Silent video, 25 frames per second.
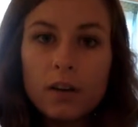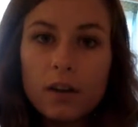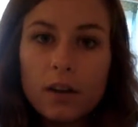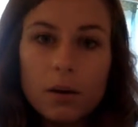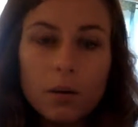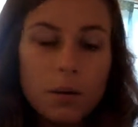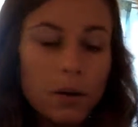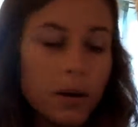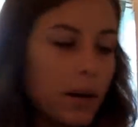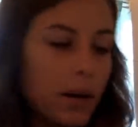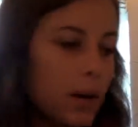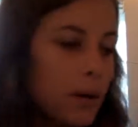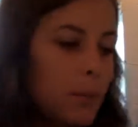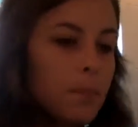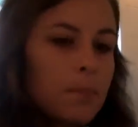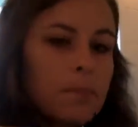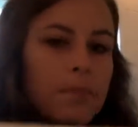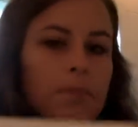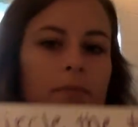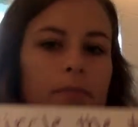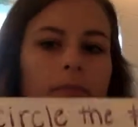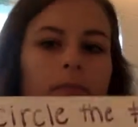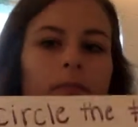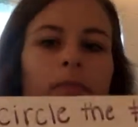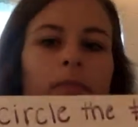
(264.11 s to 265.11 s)
Okay,
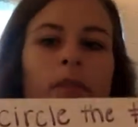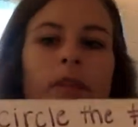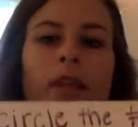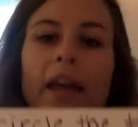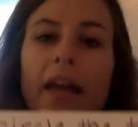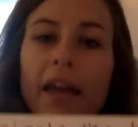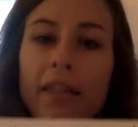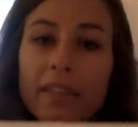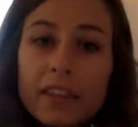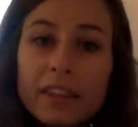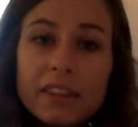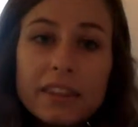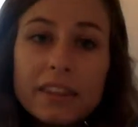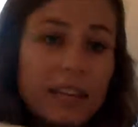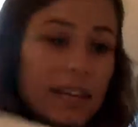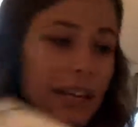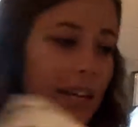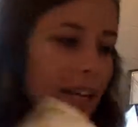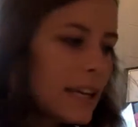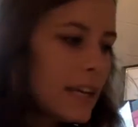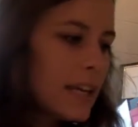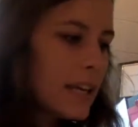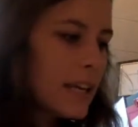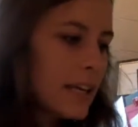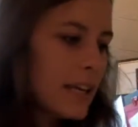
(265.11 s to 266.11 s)
and then the
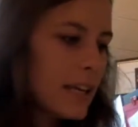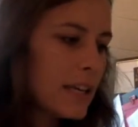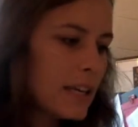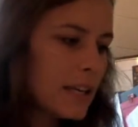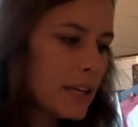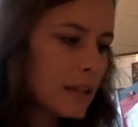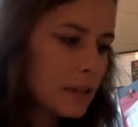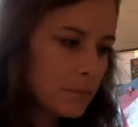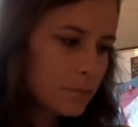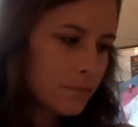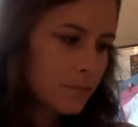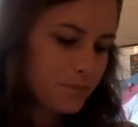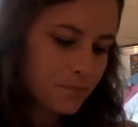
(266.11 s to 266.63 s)
E